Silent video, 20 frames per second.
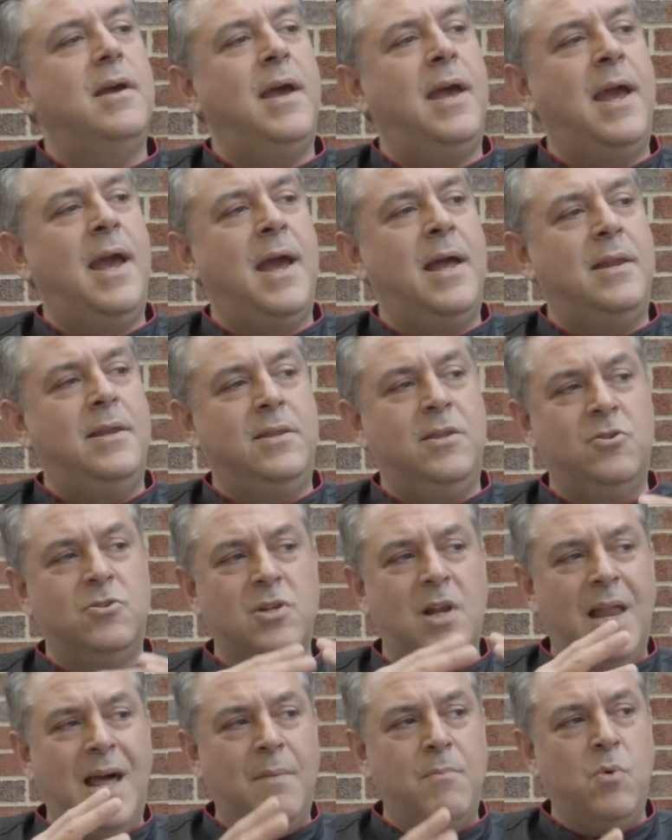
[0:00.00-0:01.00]
And there's a
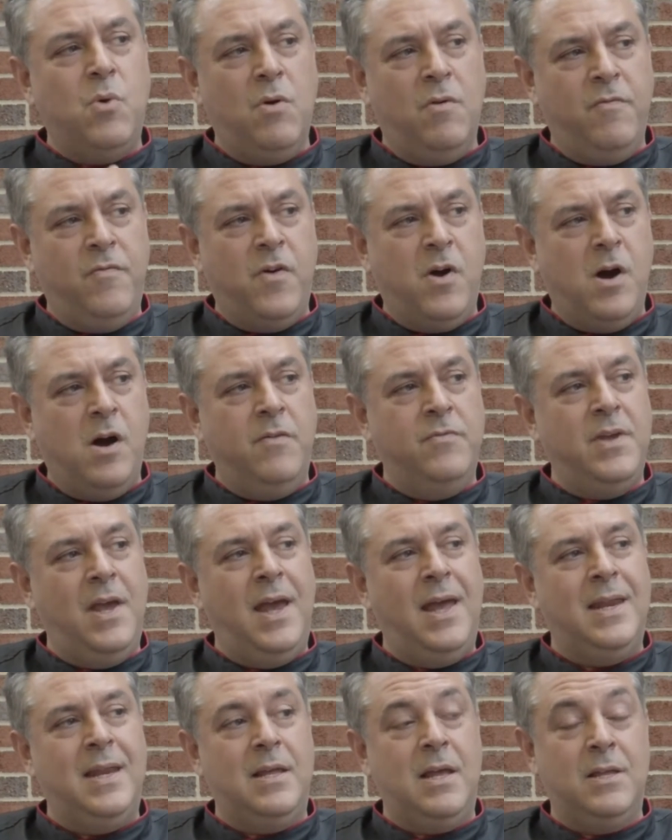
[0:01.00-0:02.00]
lot more involved.
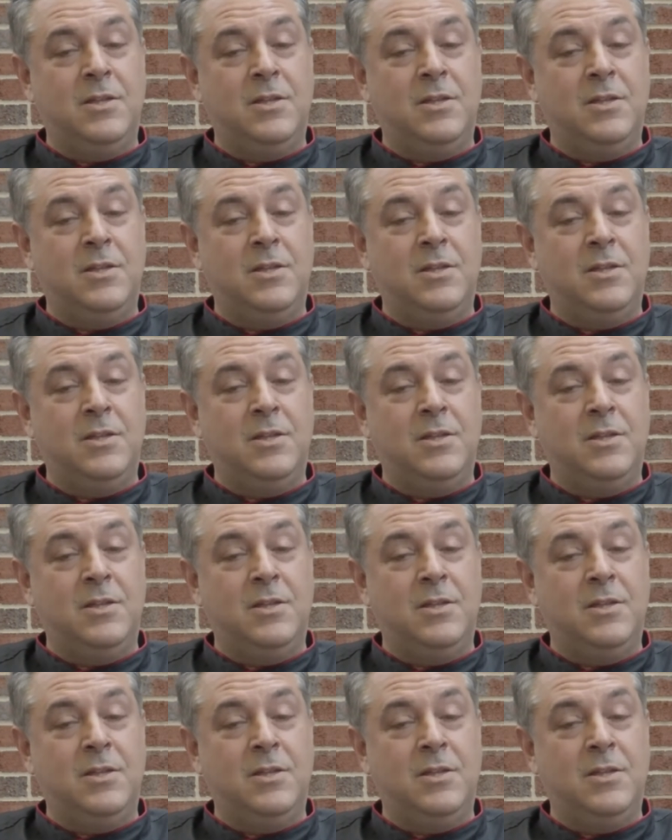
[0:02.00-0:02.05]
And